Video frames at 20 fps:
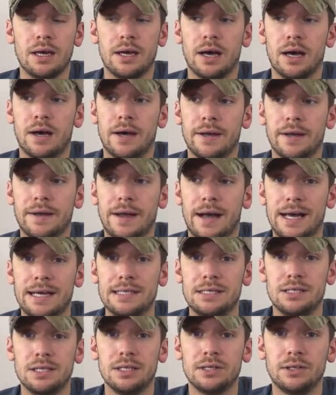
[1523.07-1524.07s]

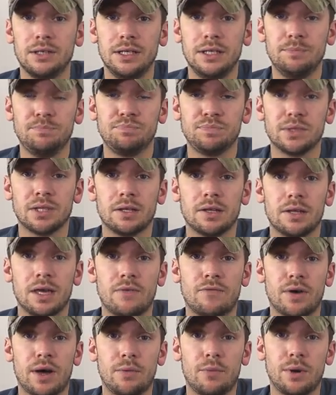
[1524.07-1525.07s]
Ideally,
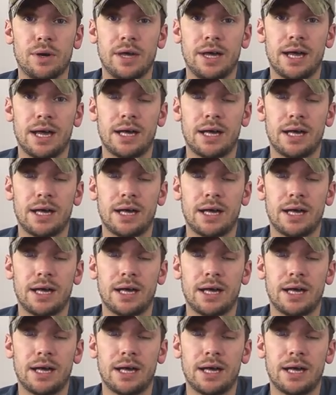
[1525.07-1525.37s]
if I would have